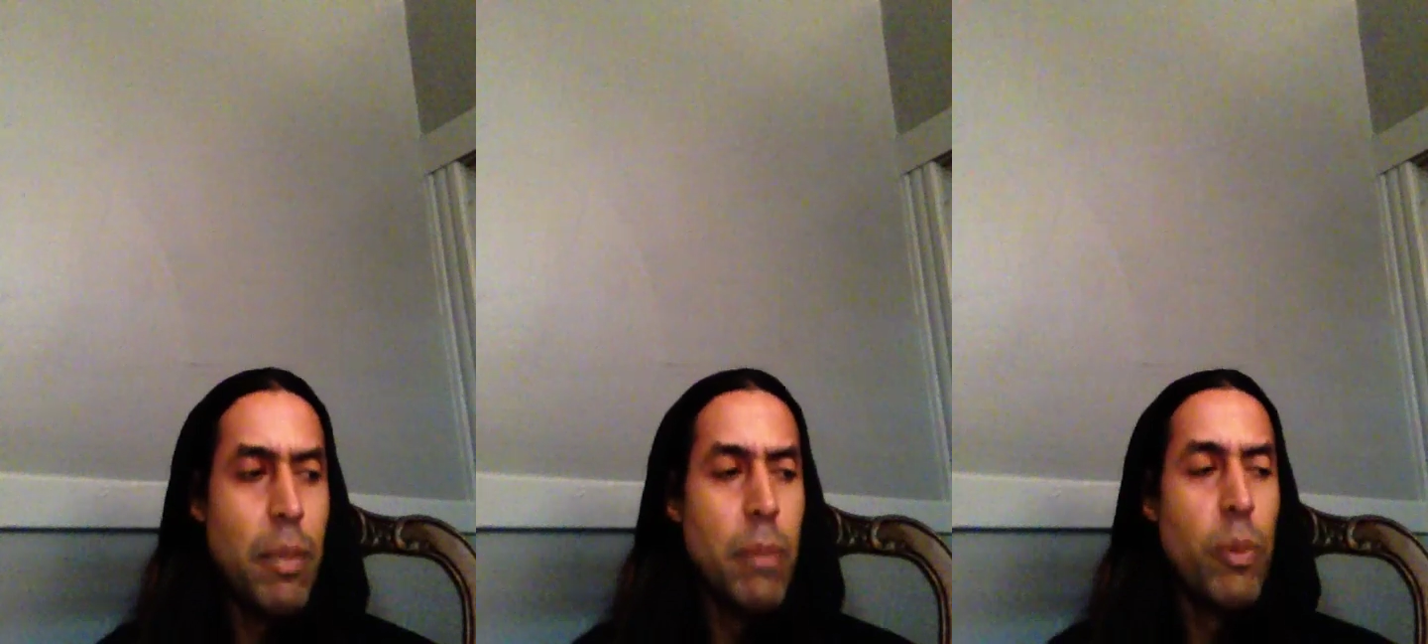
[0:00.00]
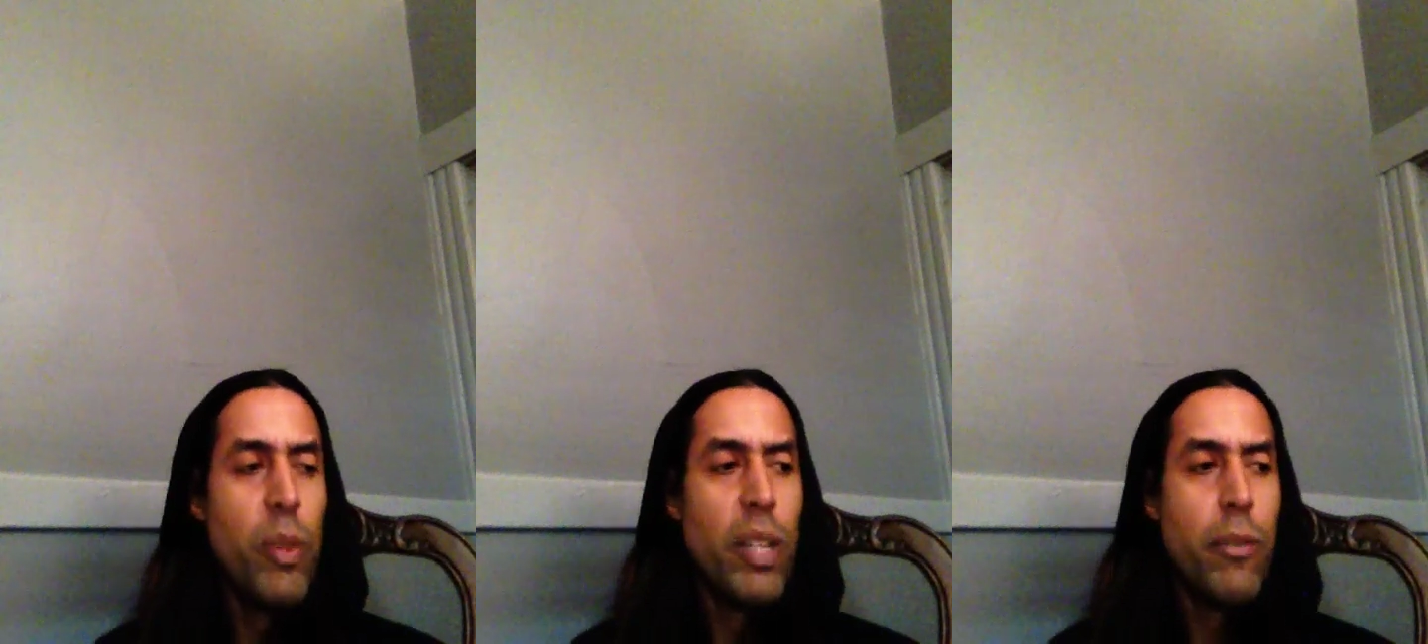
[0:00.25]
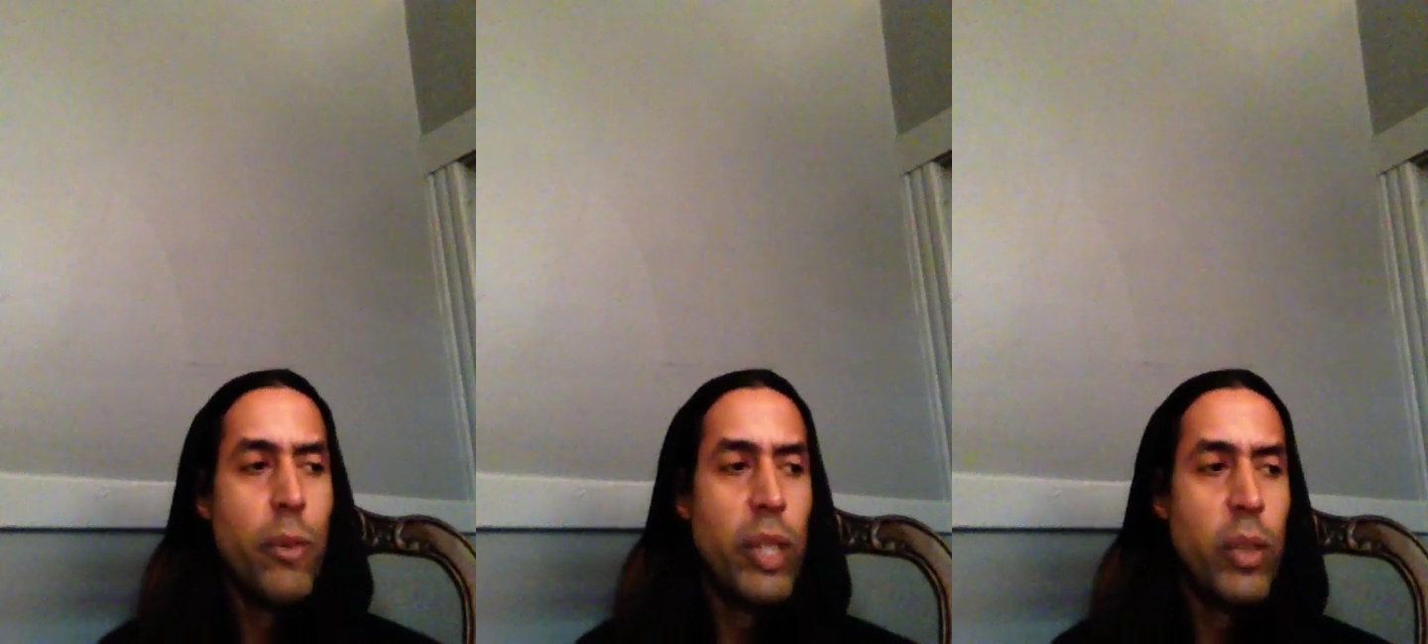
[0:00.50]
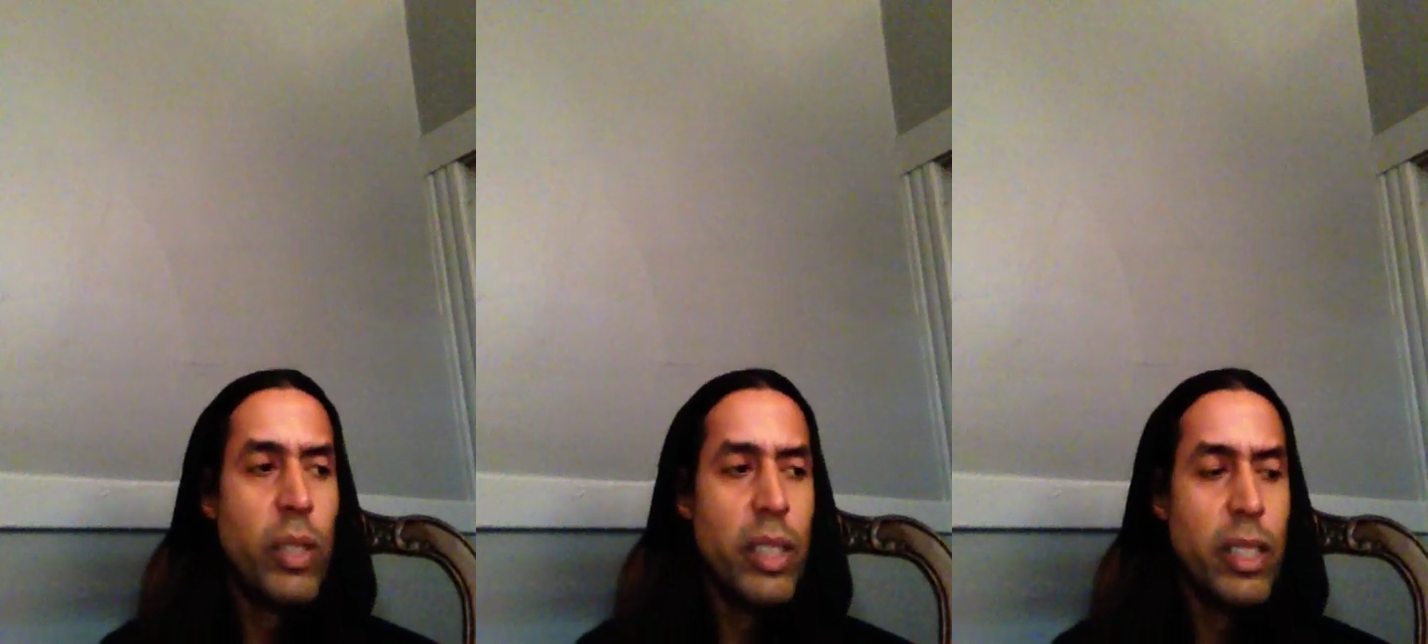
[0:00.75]
people that
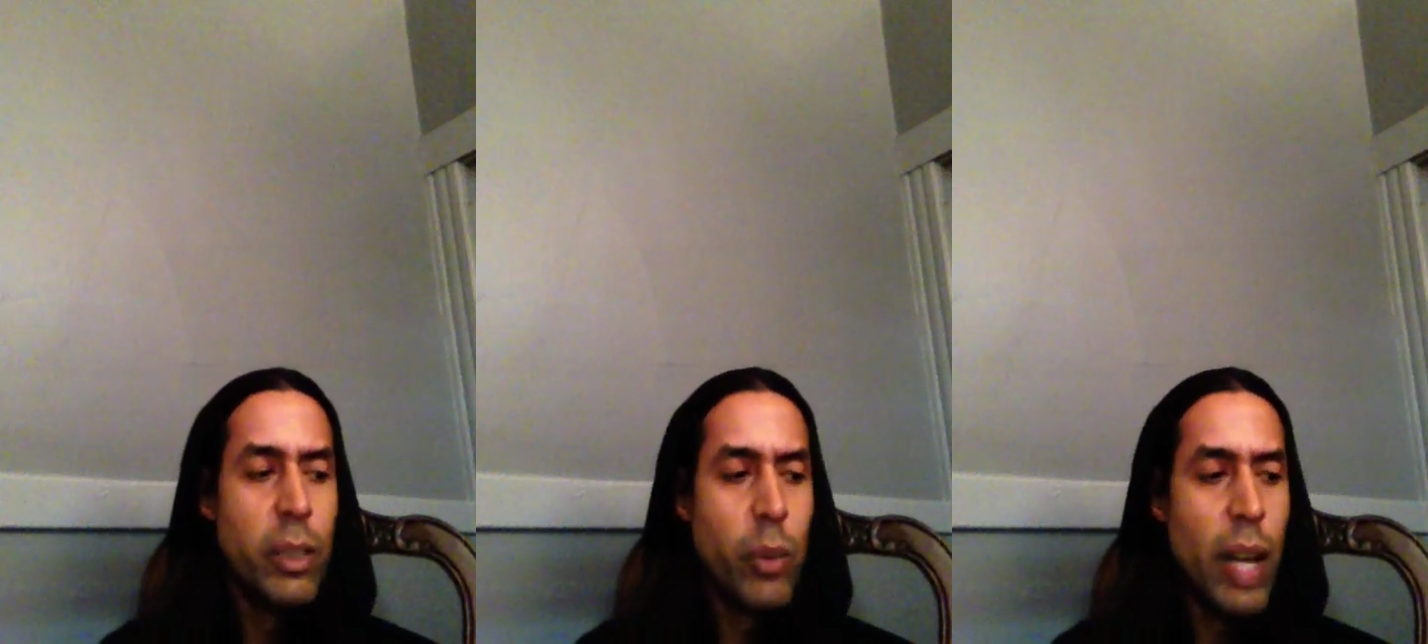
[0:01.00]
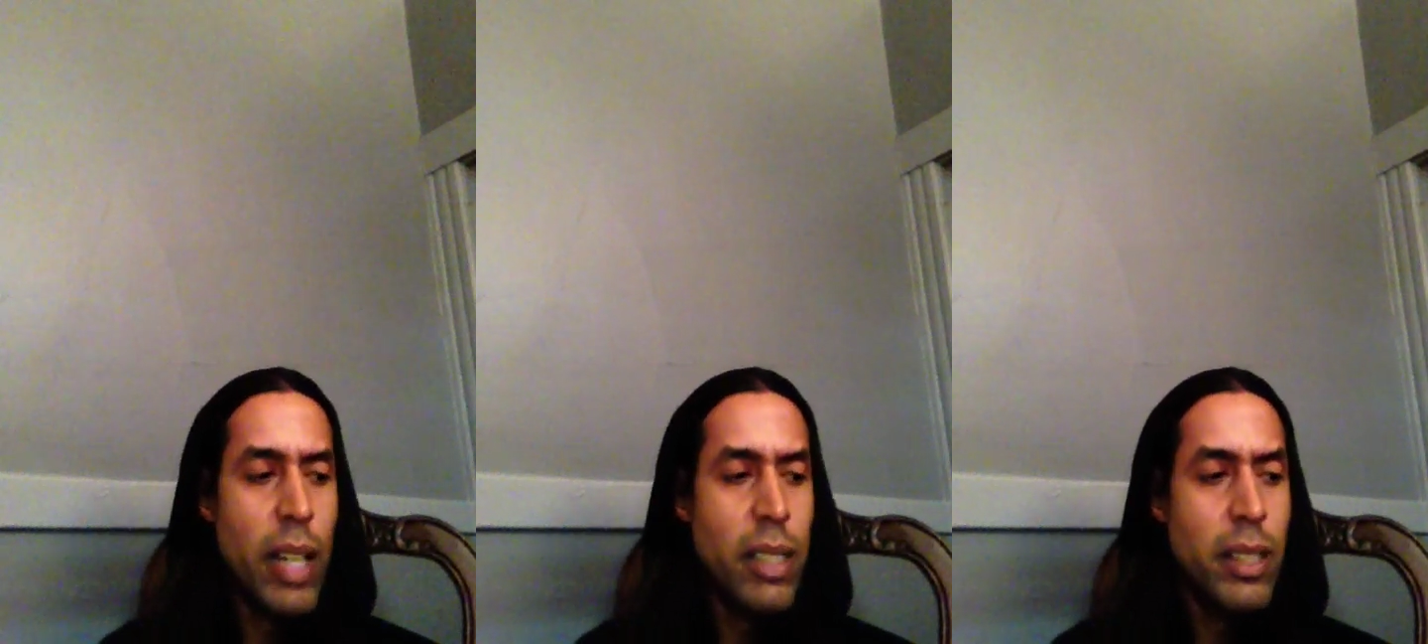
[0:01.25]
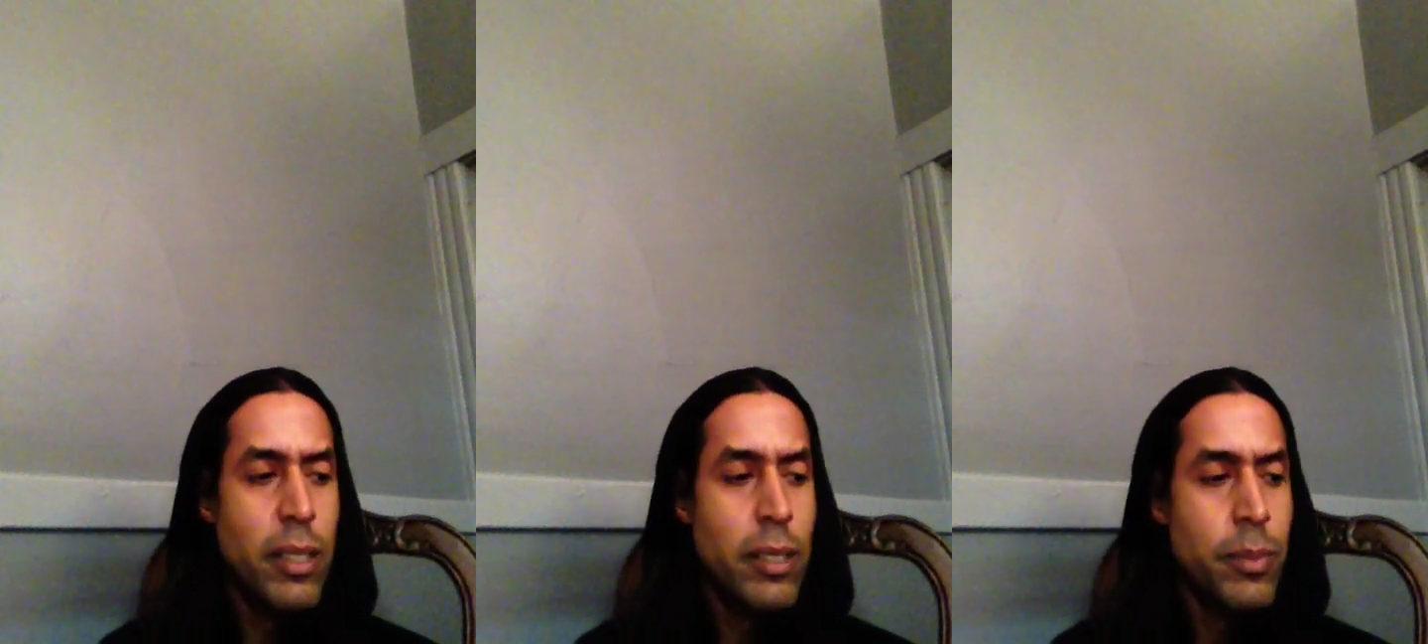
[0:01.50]
frequently correct